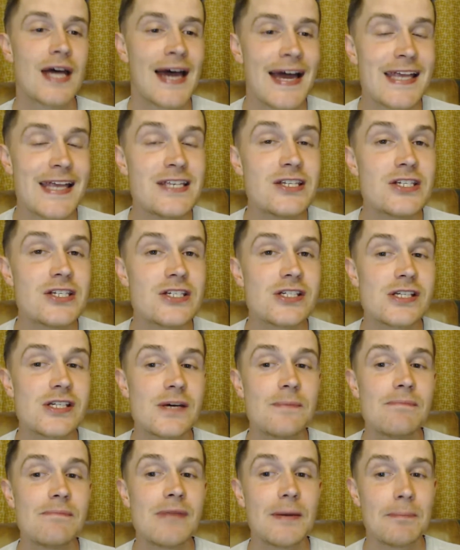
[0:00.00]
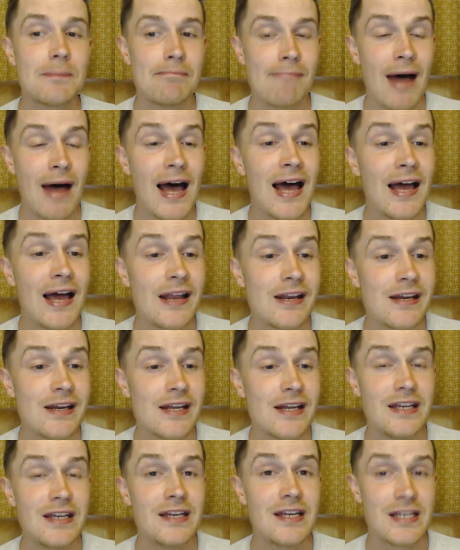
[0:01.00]
handsome man
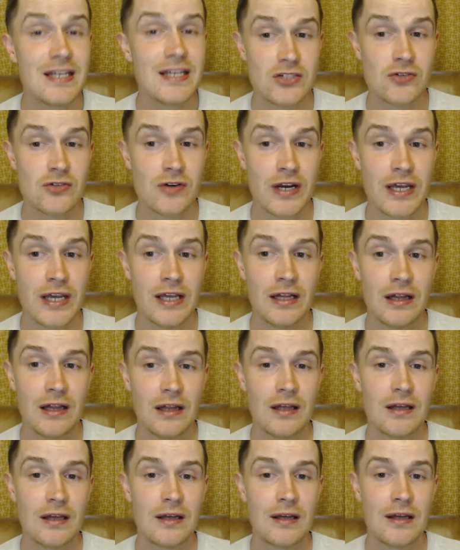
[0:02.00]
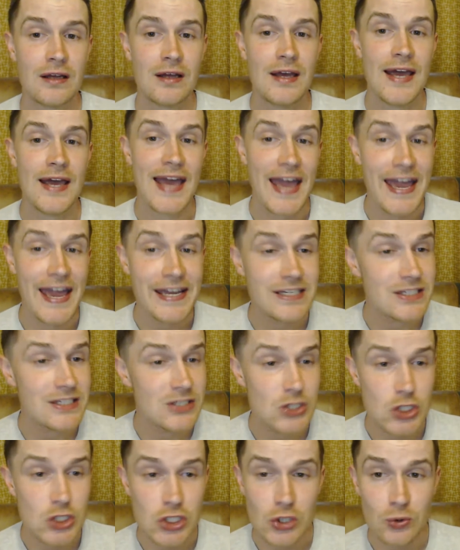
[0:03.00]
in Israel, head
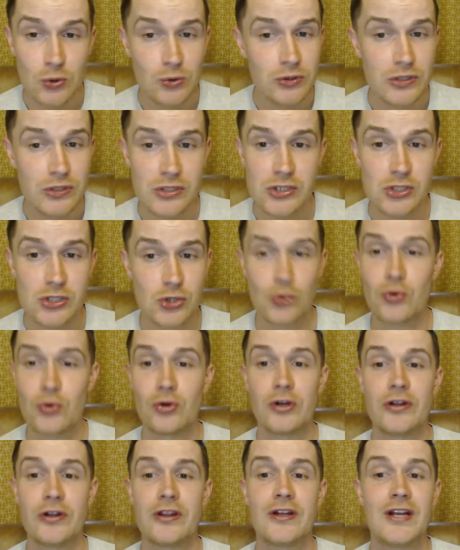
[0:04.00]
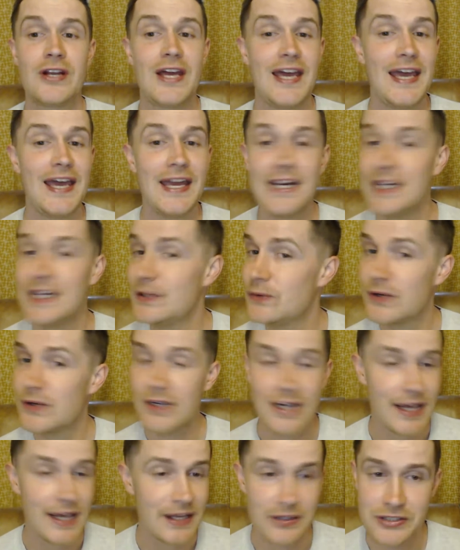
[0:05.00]
and shoulders taller than anyone
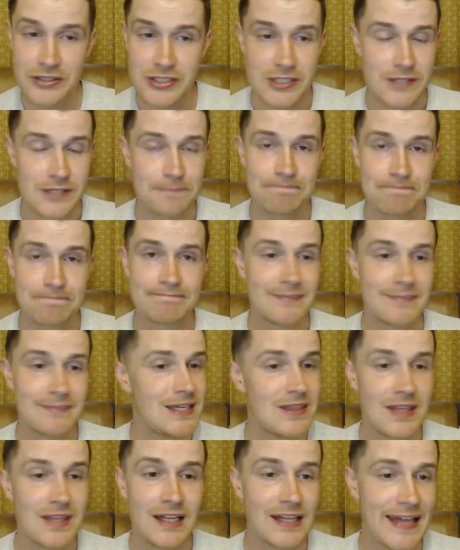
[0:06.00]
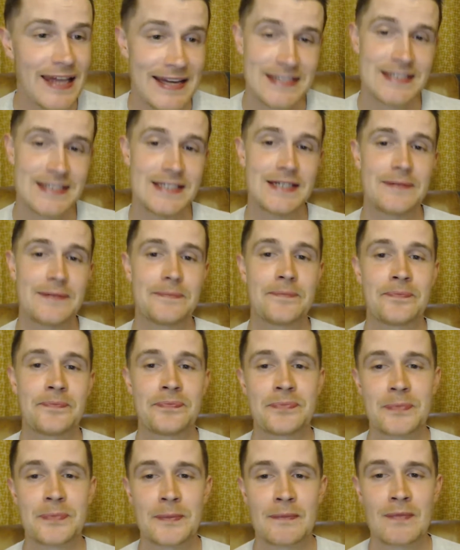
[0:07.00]
else in the land.
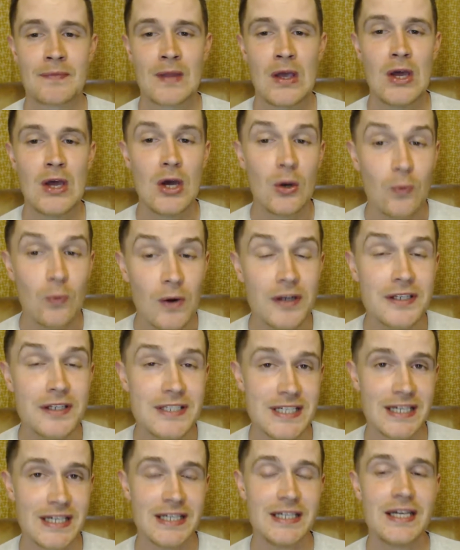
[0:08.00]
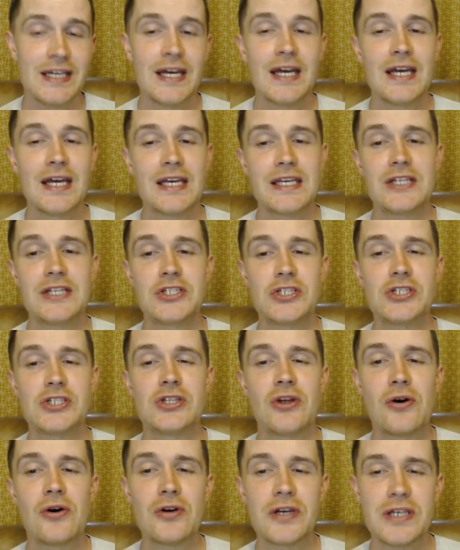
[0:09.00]
One day, Kish's
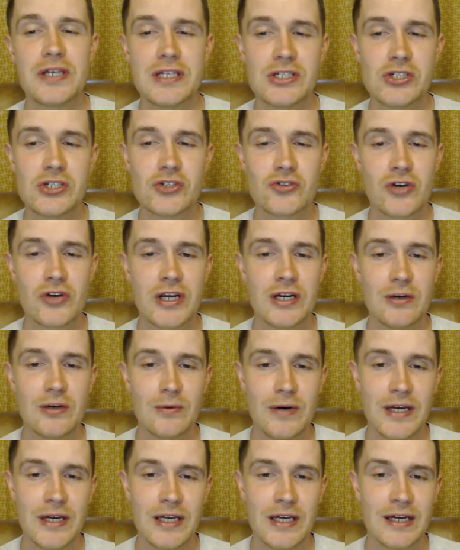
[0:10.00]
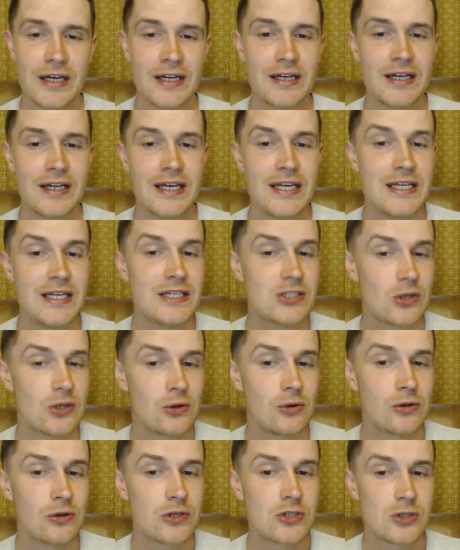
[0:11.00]
donkeys strayed away, and he
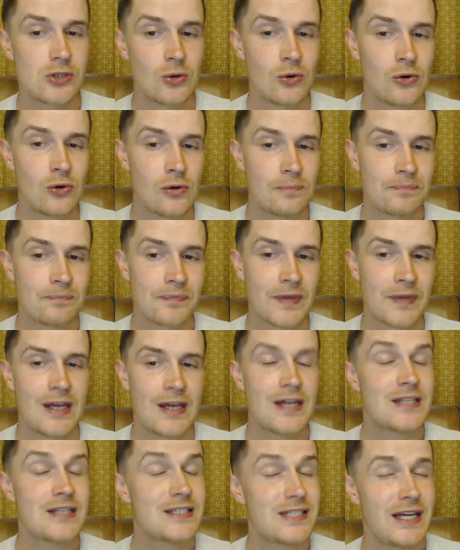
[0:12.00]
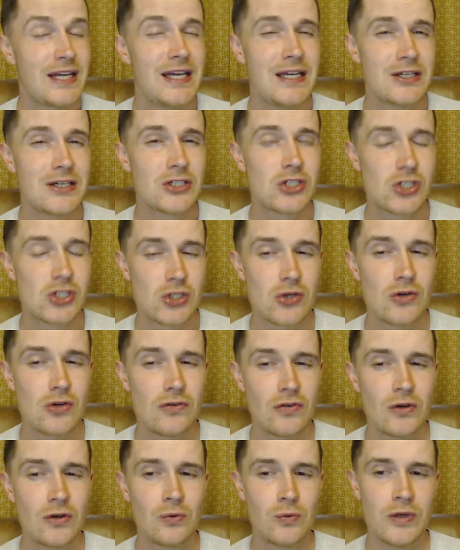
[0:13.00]
told Saul, "Take a
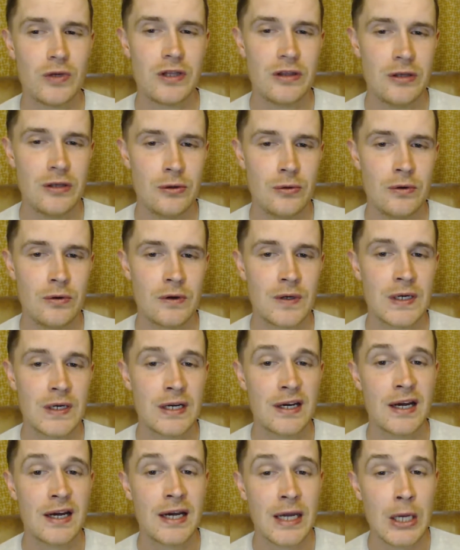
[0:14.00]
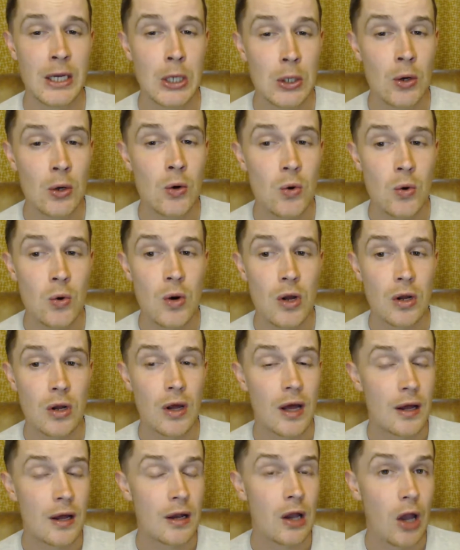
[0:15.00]
servant with you and go
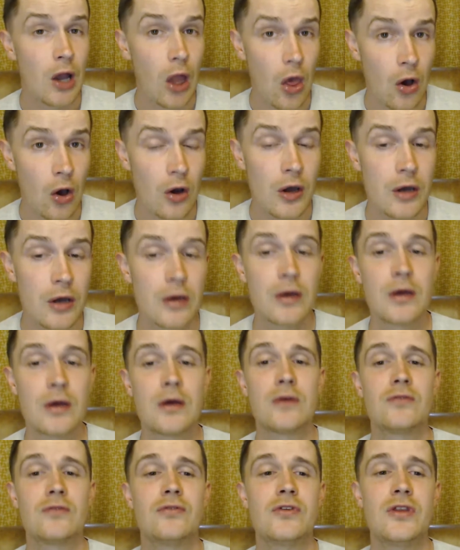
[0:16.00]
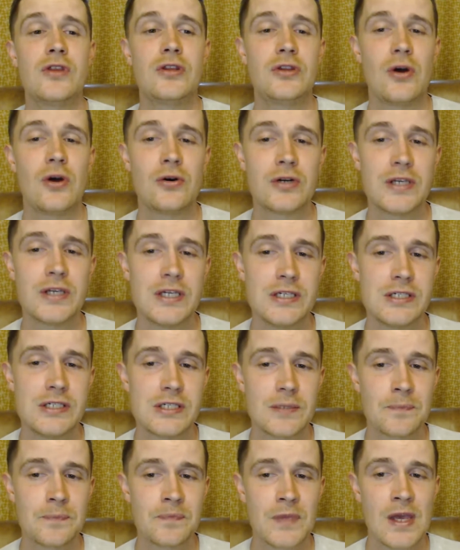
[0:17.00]
look for the
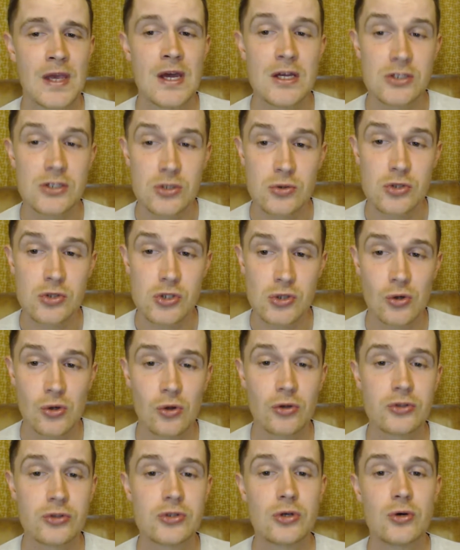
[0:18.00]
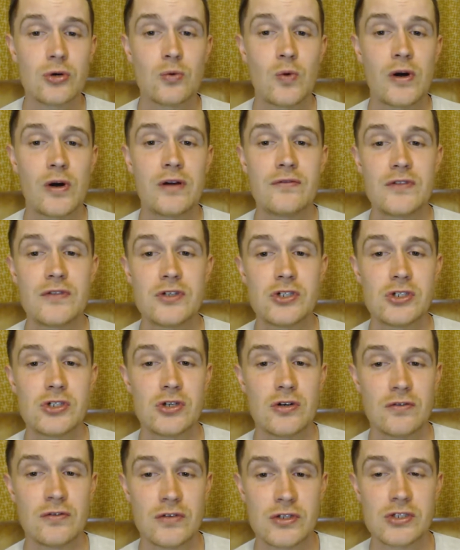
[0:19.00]
donkeys." So Saul took one of the
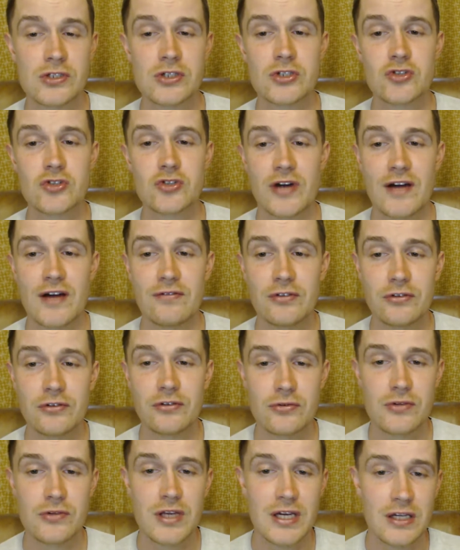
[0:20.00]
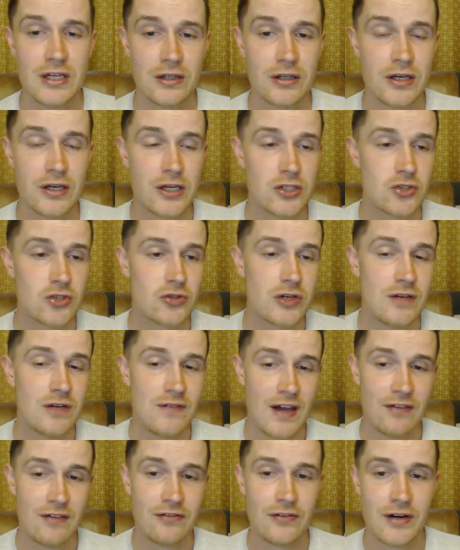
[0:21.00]
servants and traveled through the hill country of
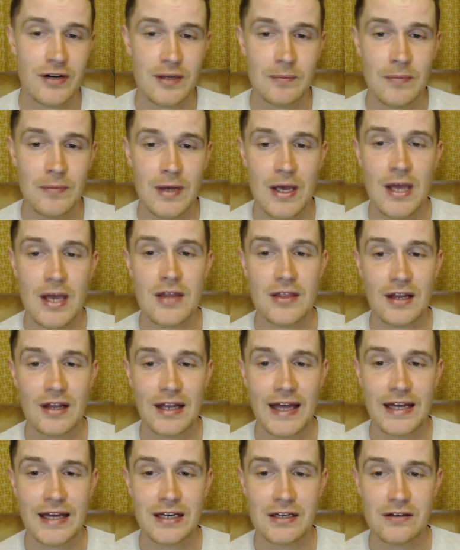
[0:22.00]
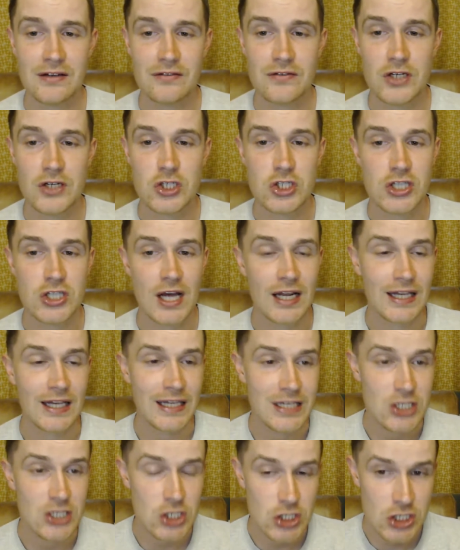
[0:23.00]
Ephraim, the land of
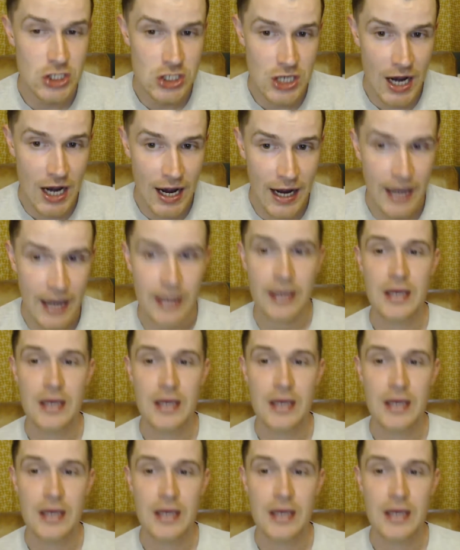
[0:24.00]
Shalisha,